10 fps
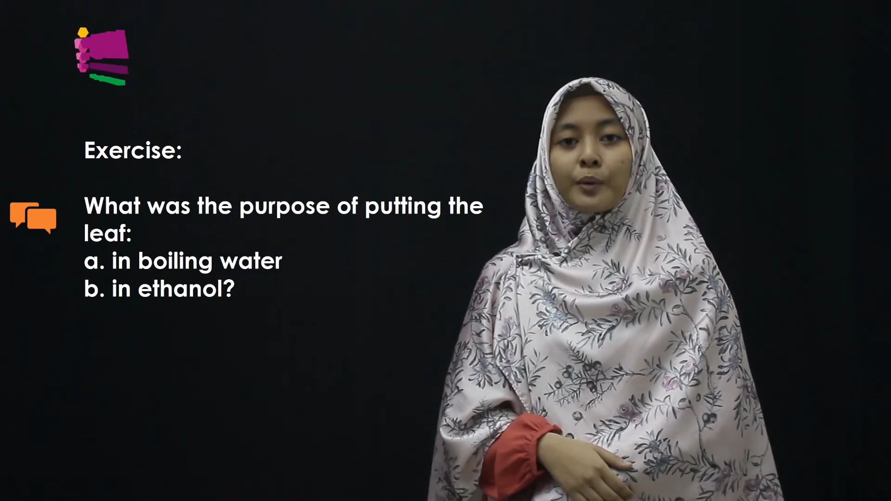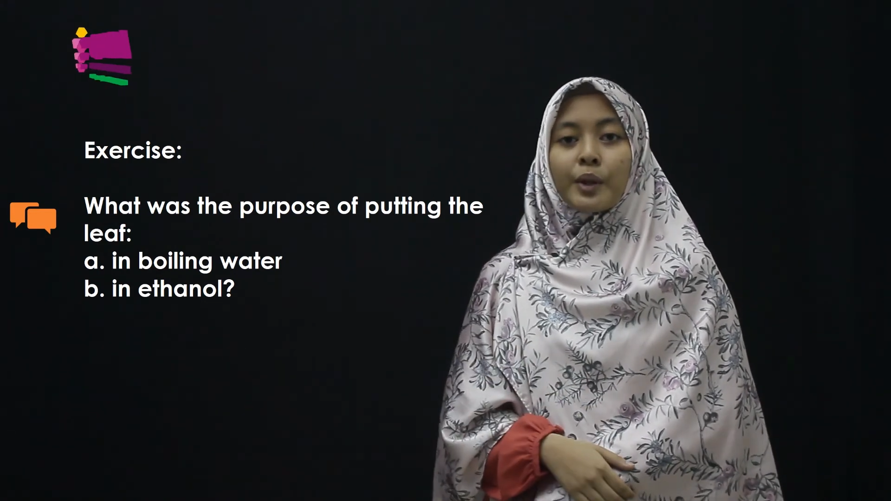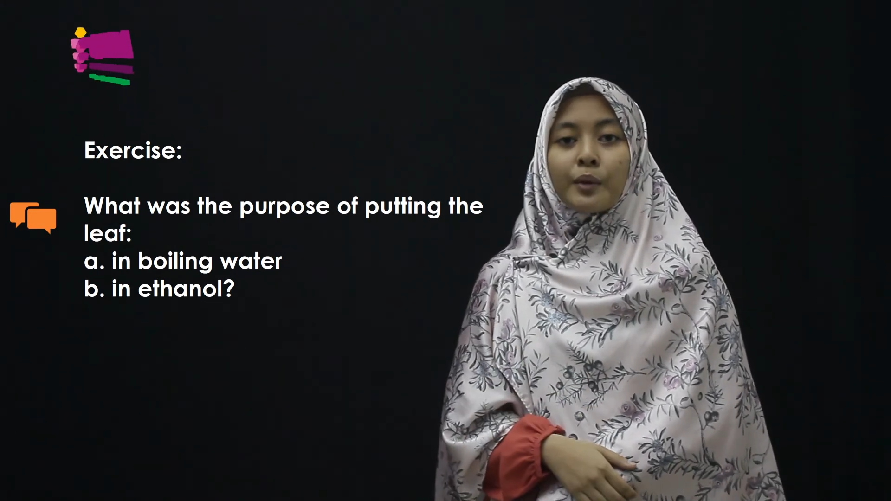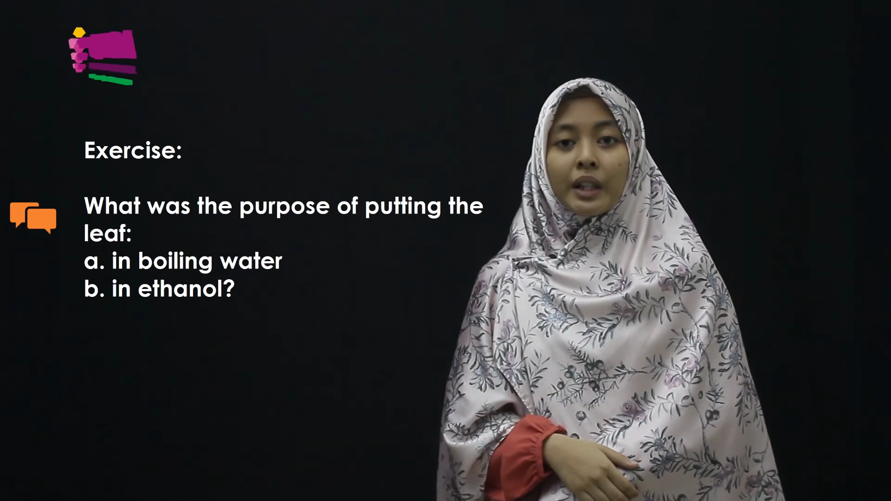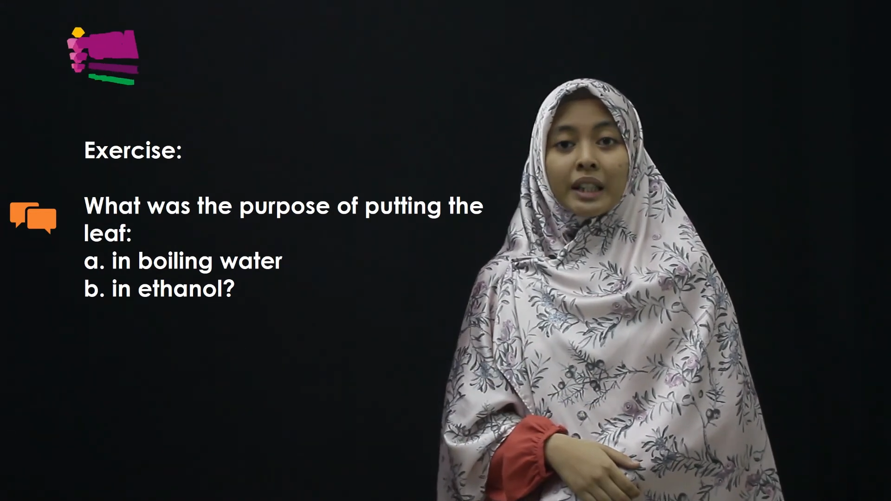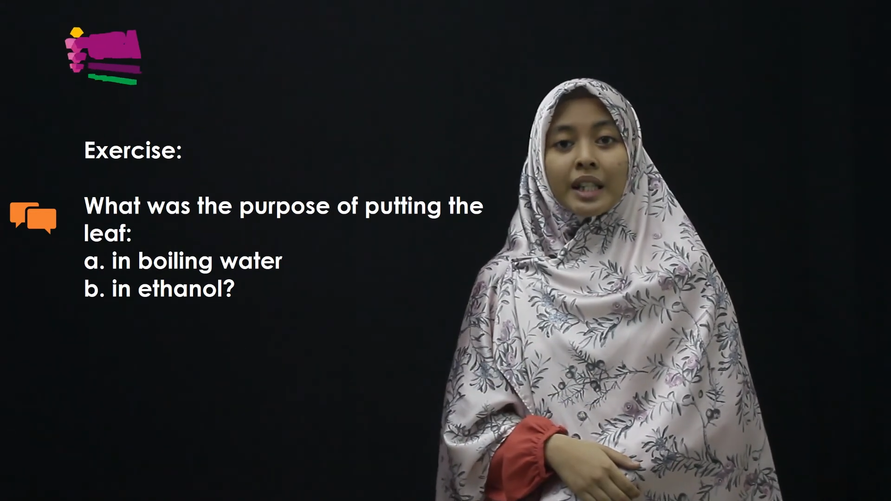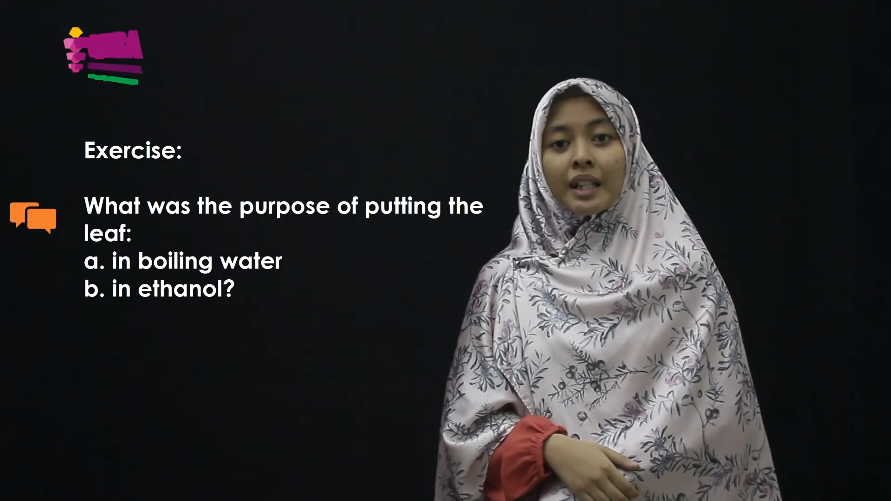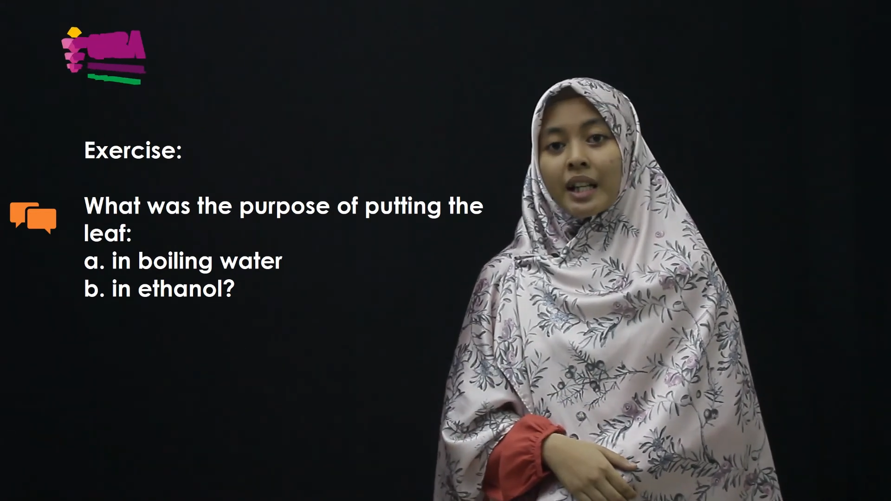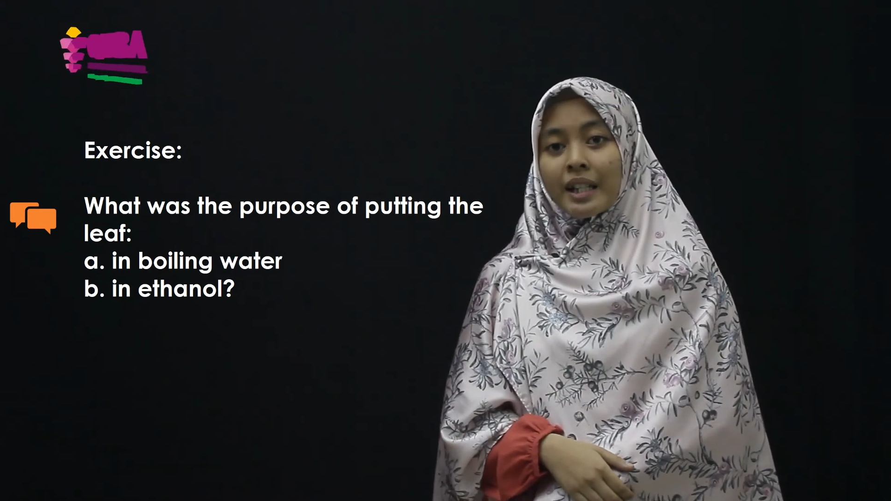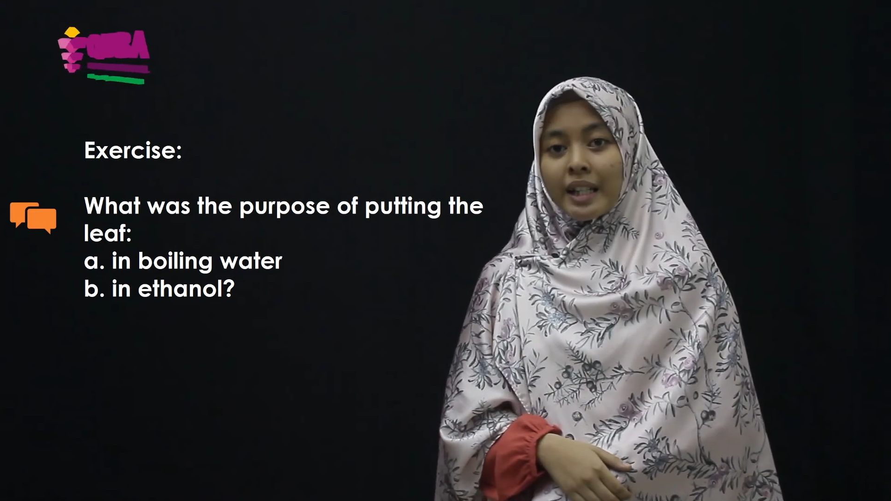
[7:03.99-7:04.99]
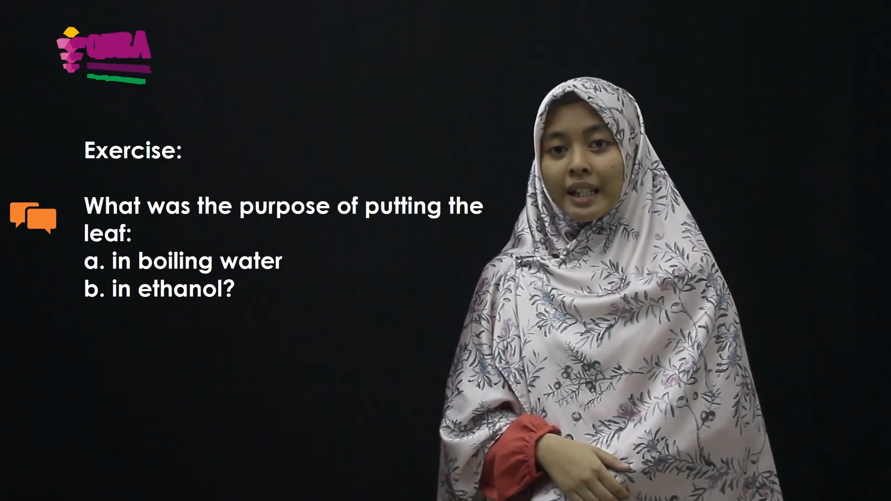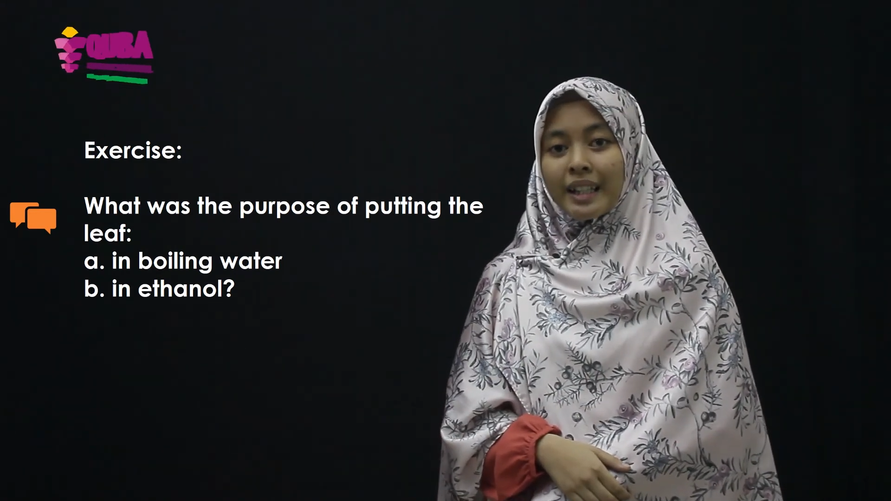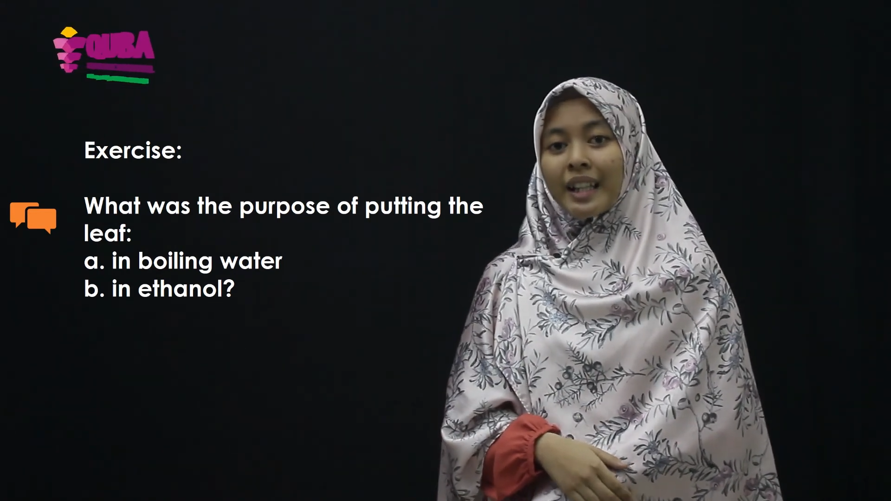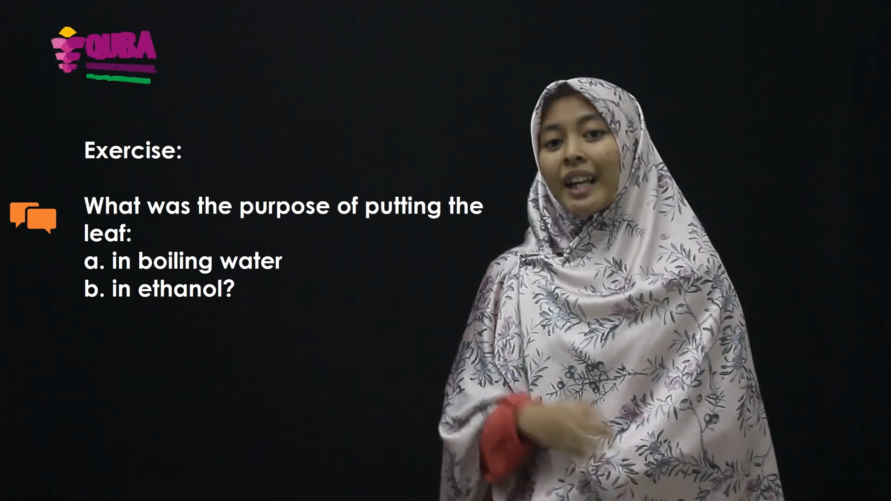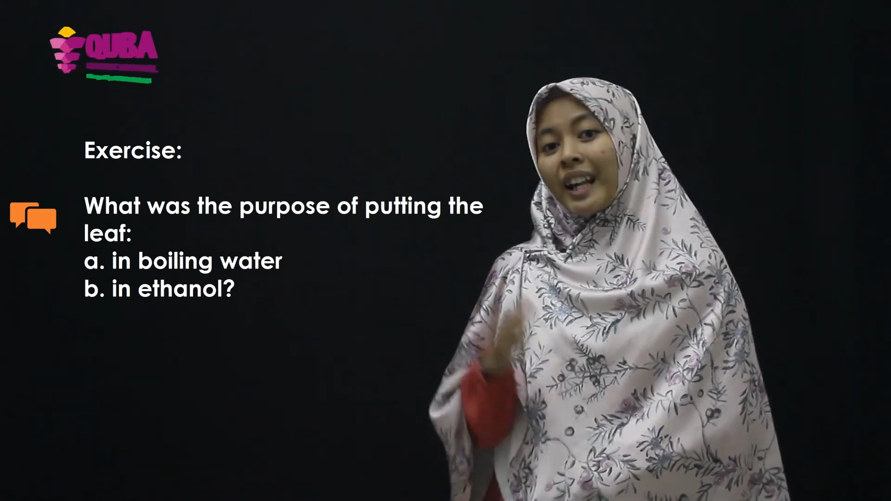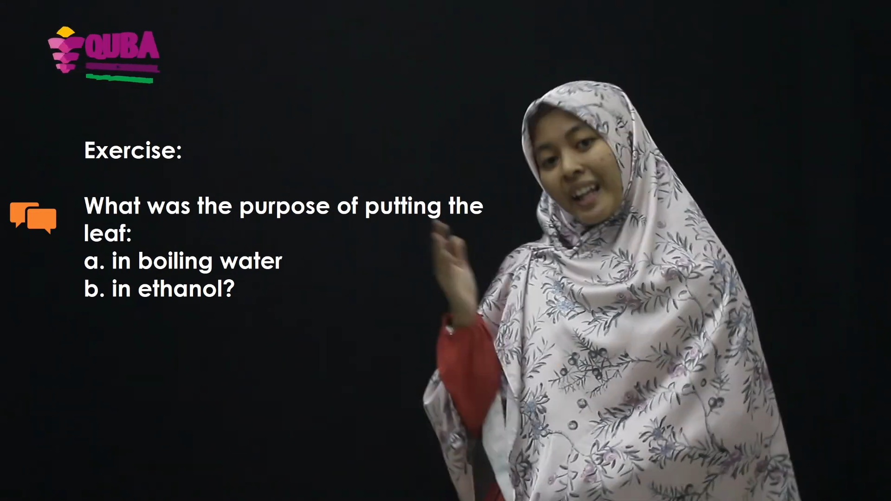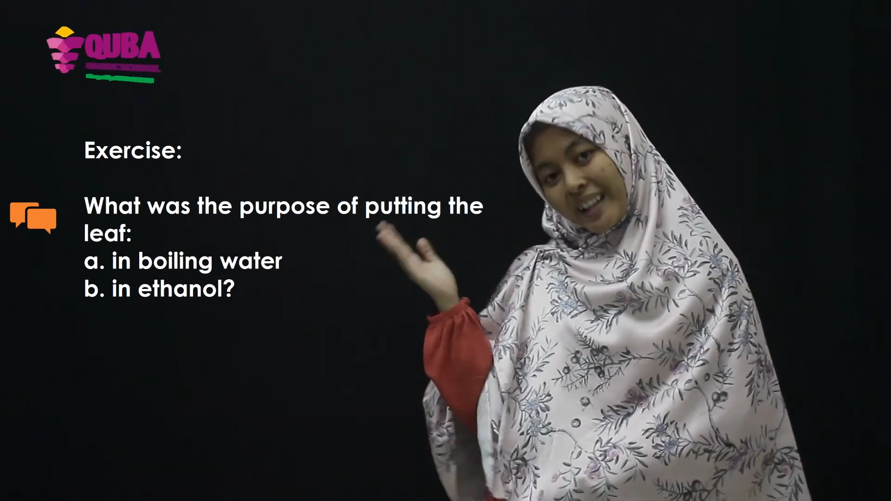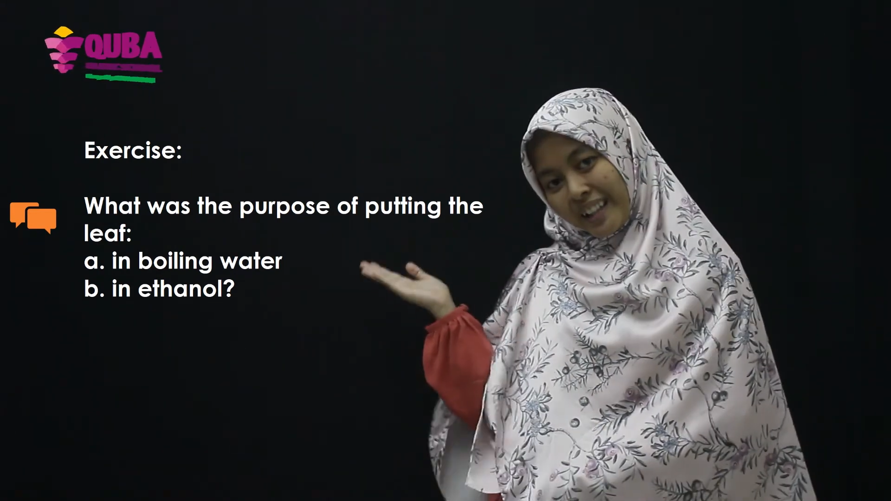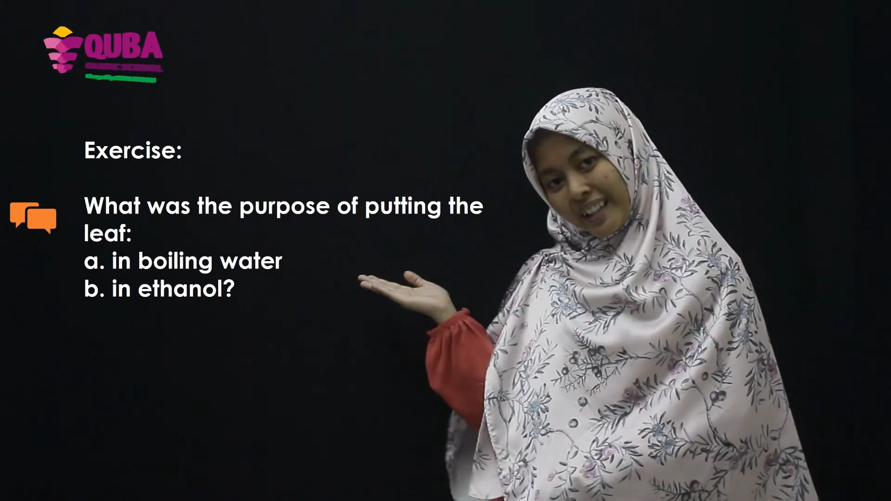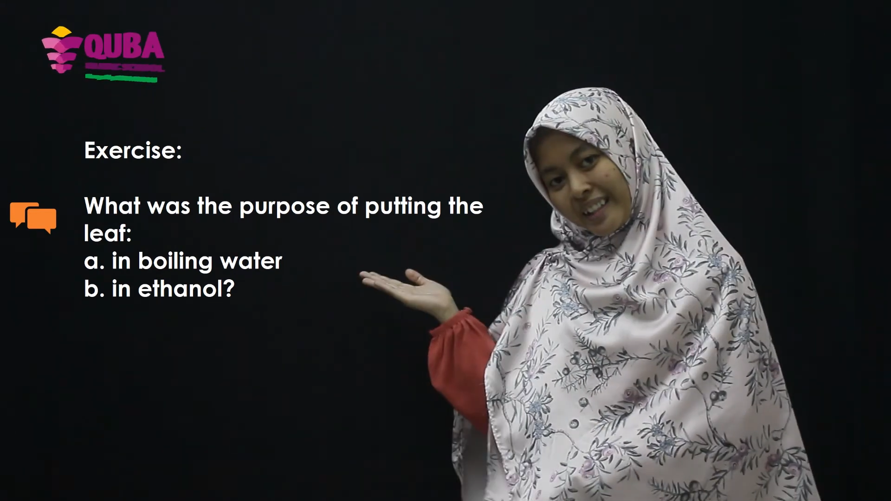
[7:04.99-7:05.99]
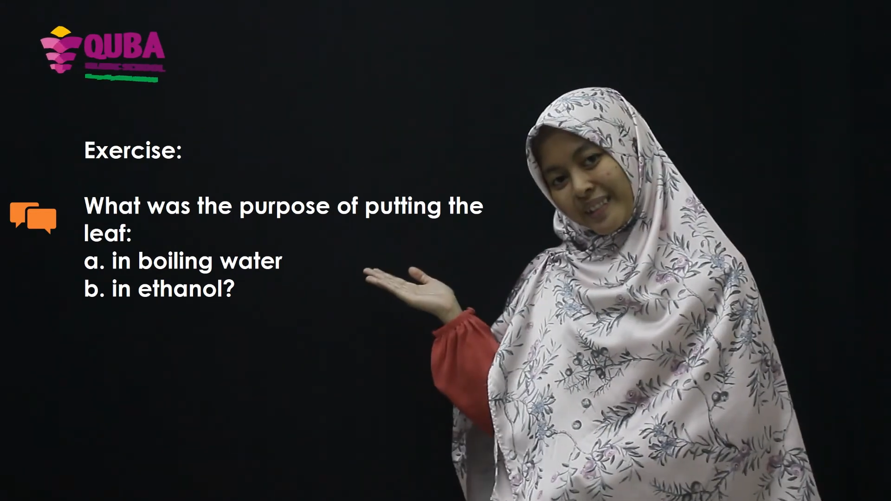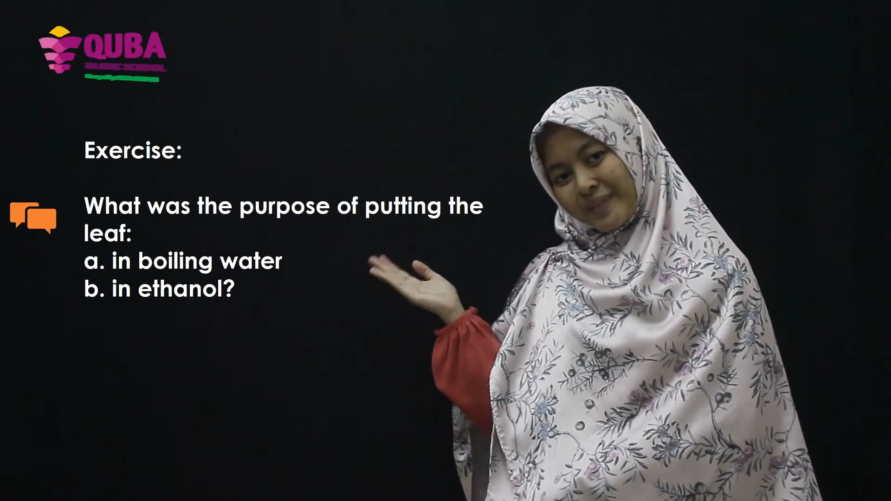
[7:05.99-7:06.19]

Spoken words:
we will discuss it later.